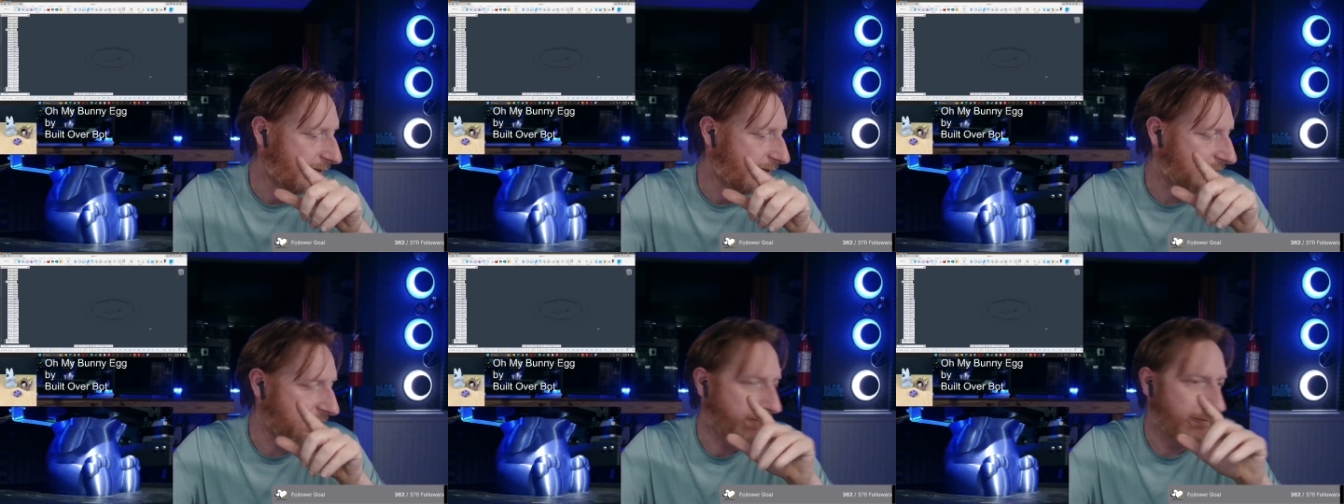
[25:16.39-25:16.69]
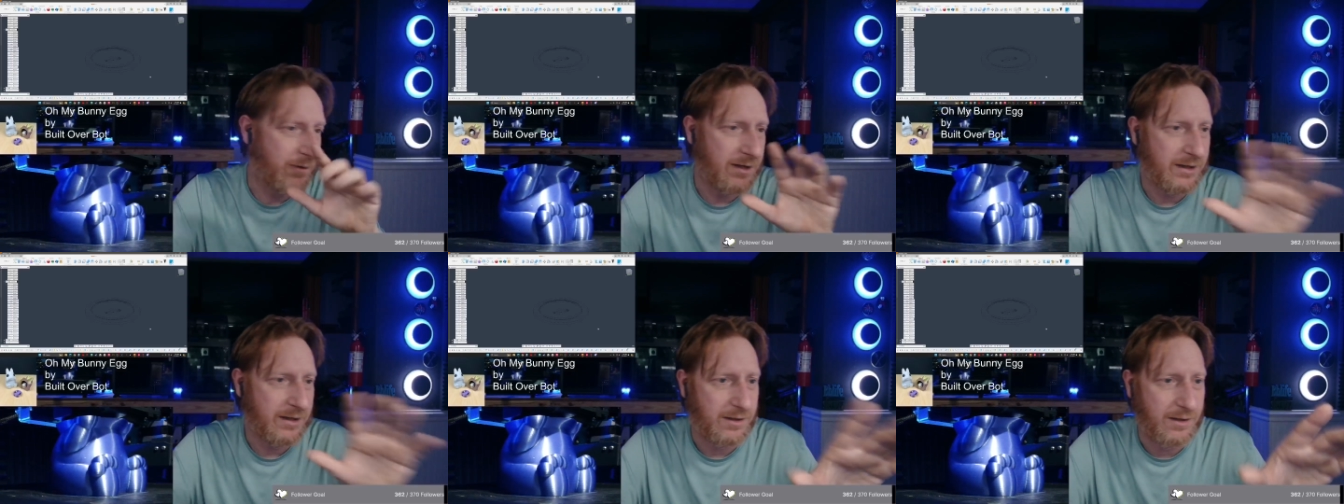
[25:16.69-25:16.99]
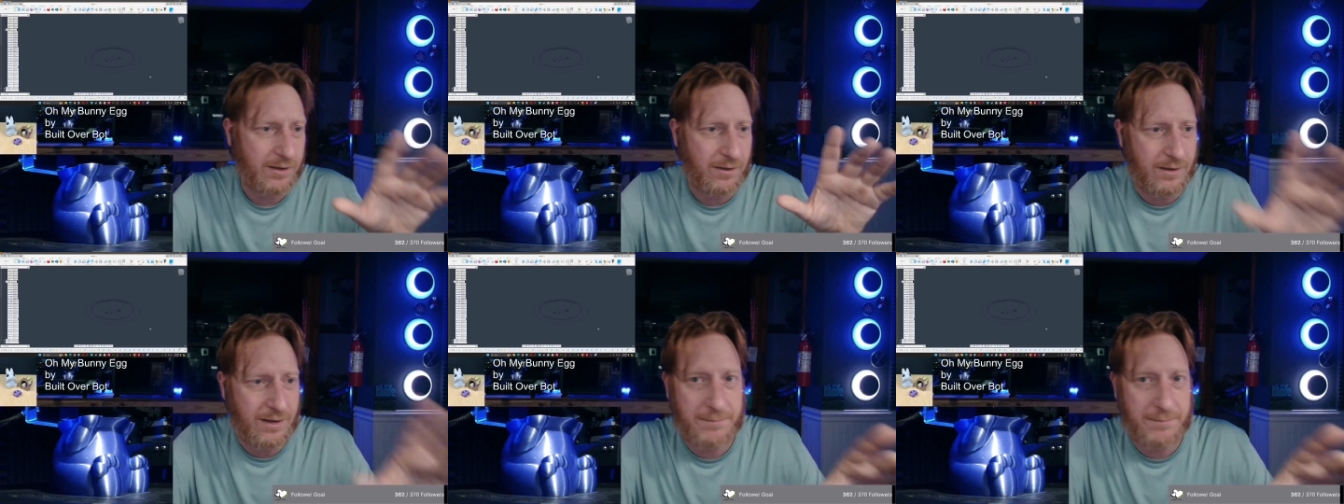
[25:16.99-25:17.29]
I want to
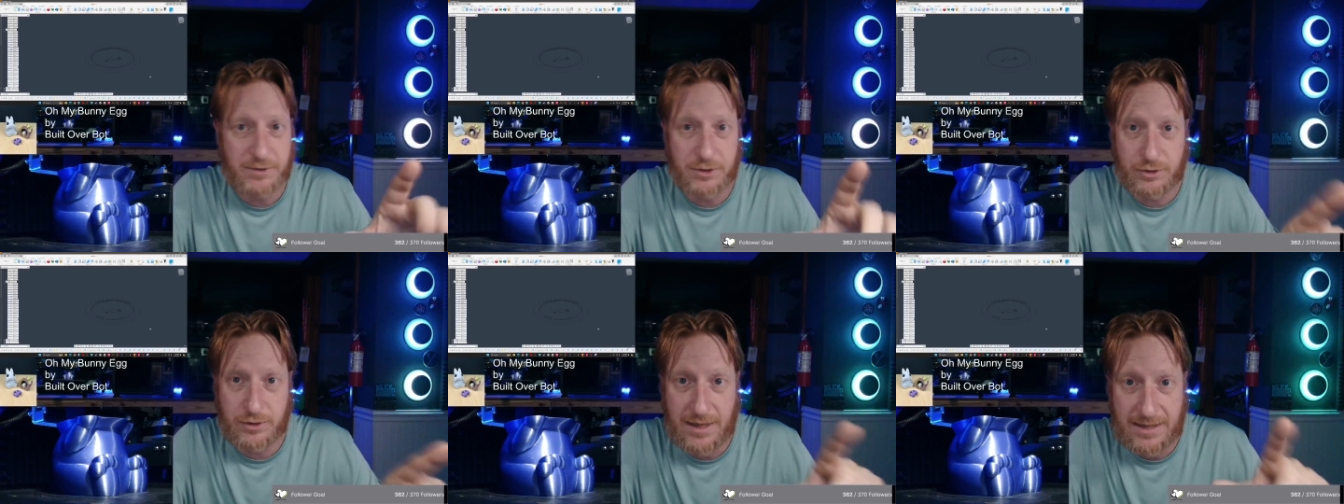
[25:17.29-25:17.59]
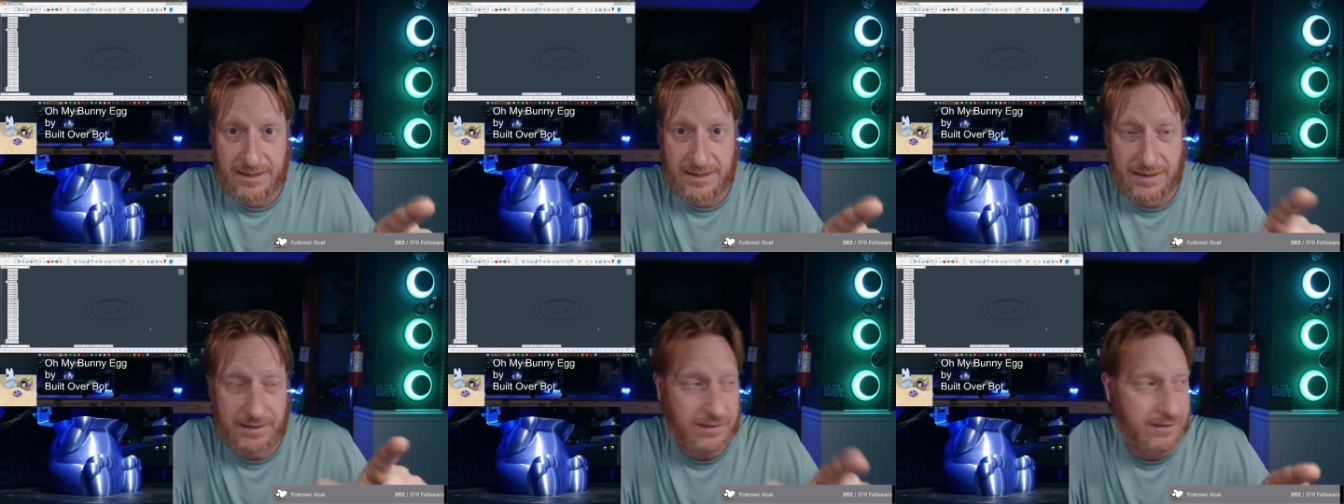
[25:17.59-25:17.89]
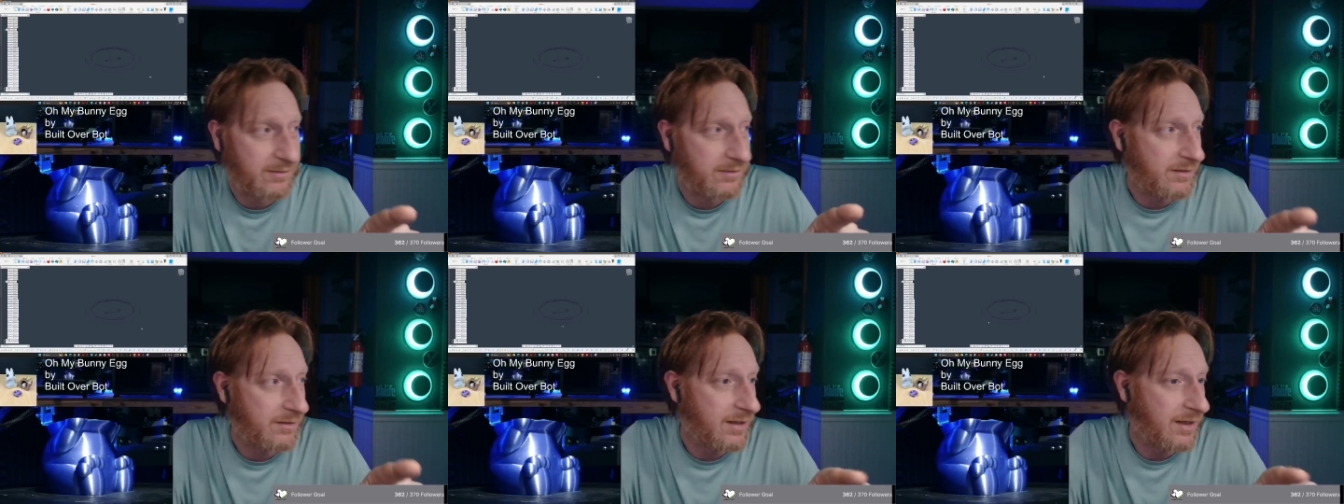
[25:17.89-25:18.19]
hurry up and try to get
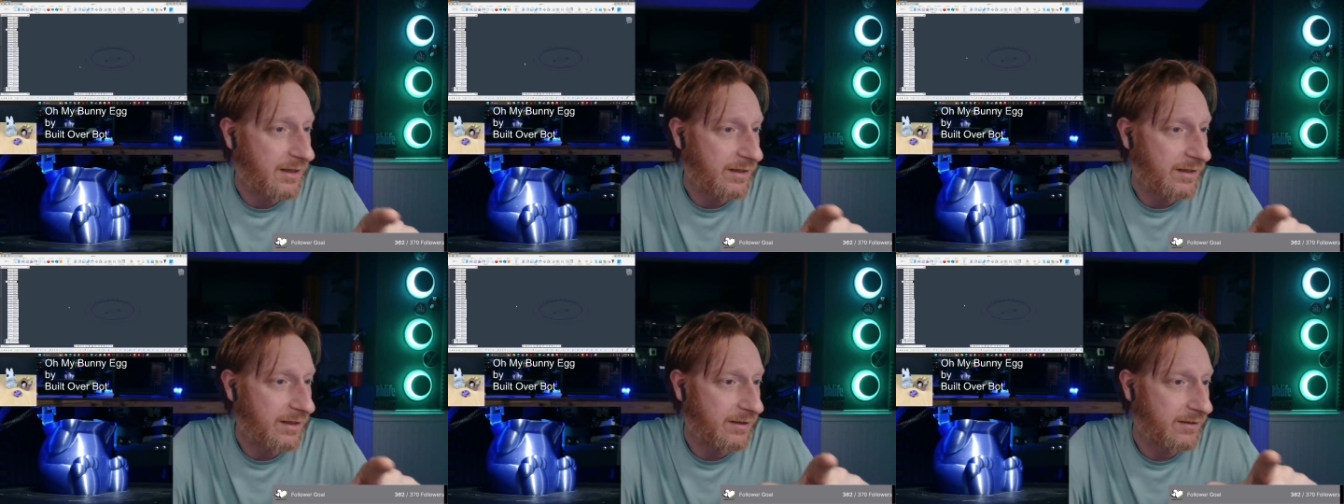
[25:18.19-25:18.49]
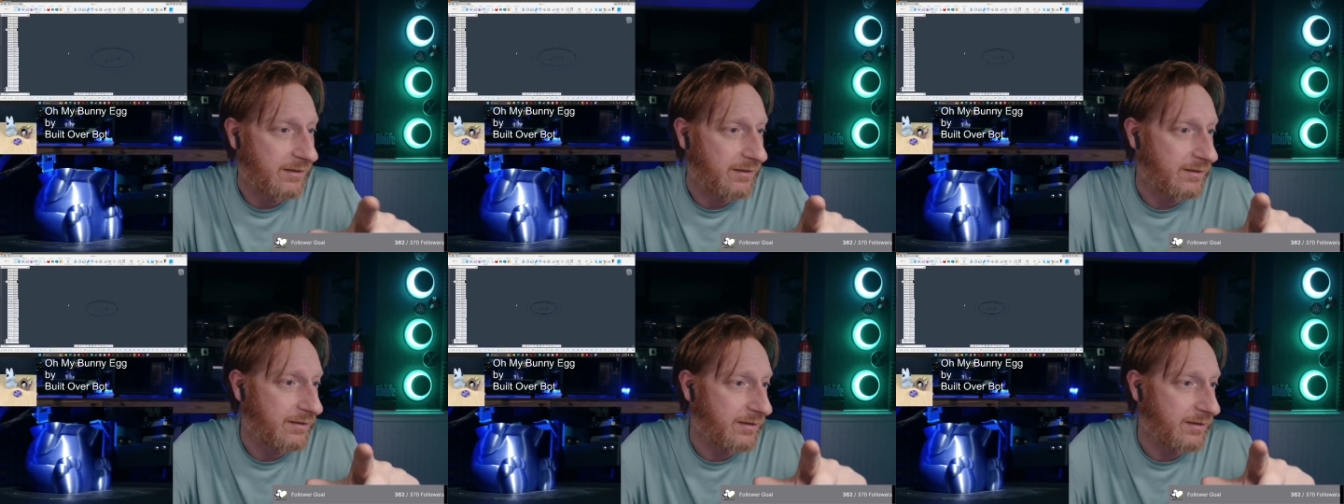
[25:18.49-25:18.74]
this done.